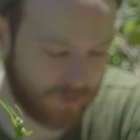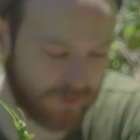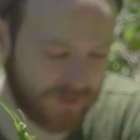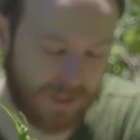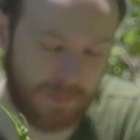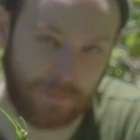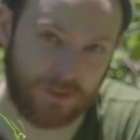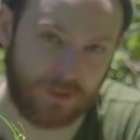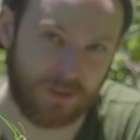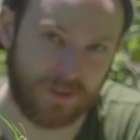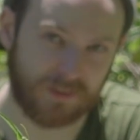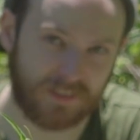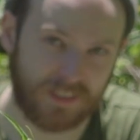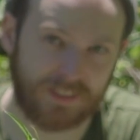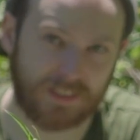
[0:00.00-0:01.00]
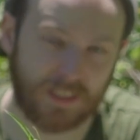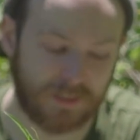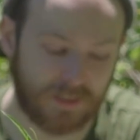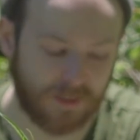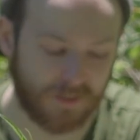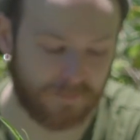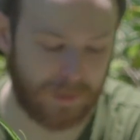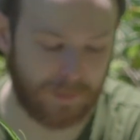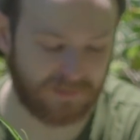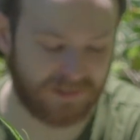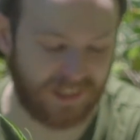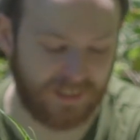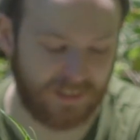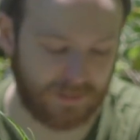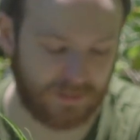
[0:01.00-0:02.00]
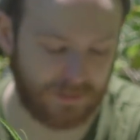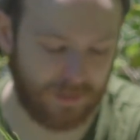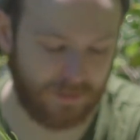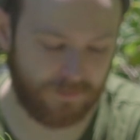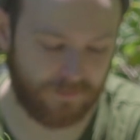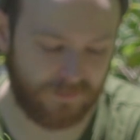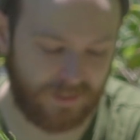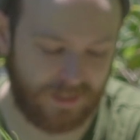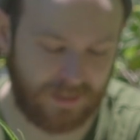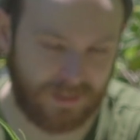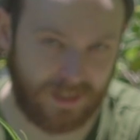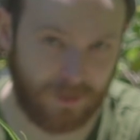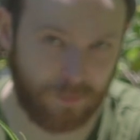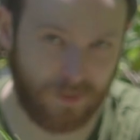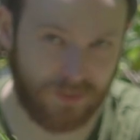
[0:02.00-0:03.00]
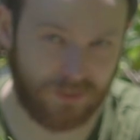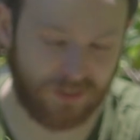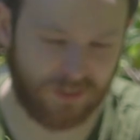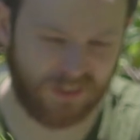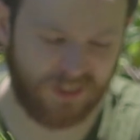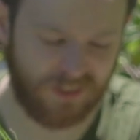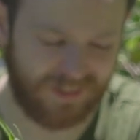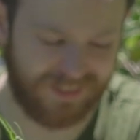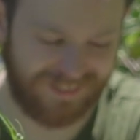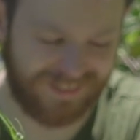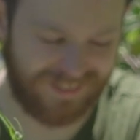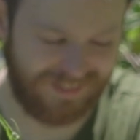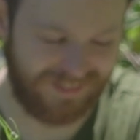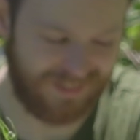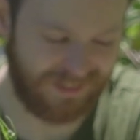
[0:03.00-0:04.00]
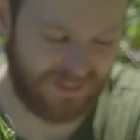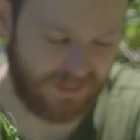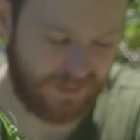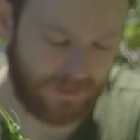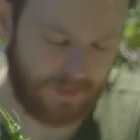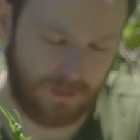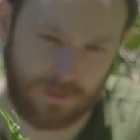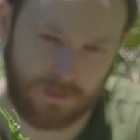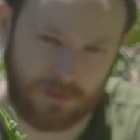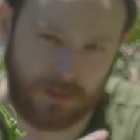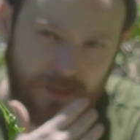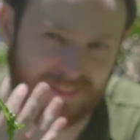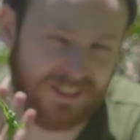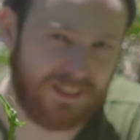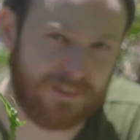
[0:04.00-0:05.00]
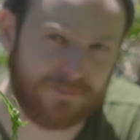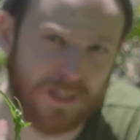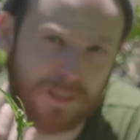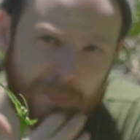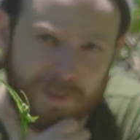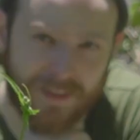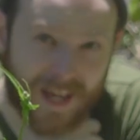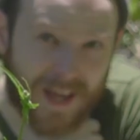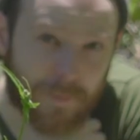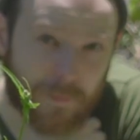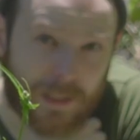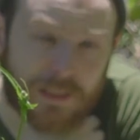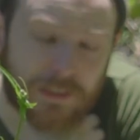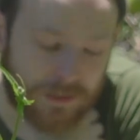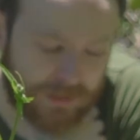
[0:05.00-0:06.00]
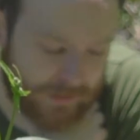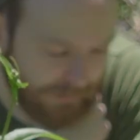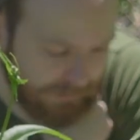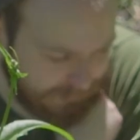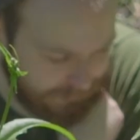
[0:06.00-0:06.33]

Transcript: will slip into the recesses of my brain enough that I wonder, did it really affect me that much?